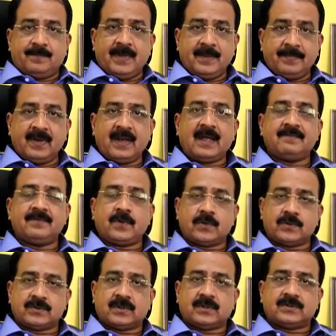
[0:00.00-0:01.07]
people have
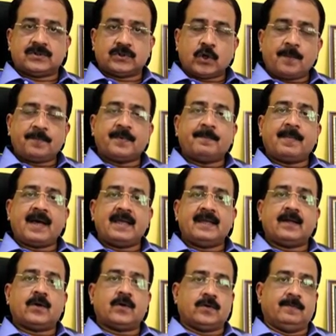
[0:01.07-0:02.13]
not stopped
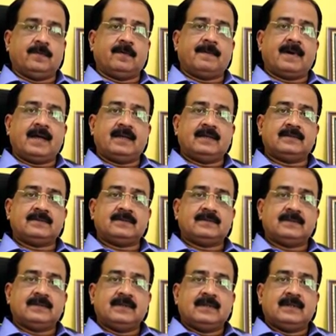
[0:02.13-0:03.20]
buying automobiles
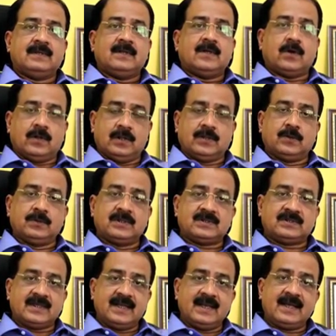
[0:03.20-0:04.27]
Although the
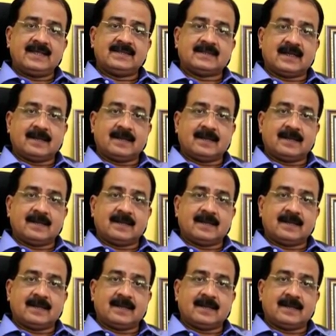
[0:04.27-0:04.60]
sale has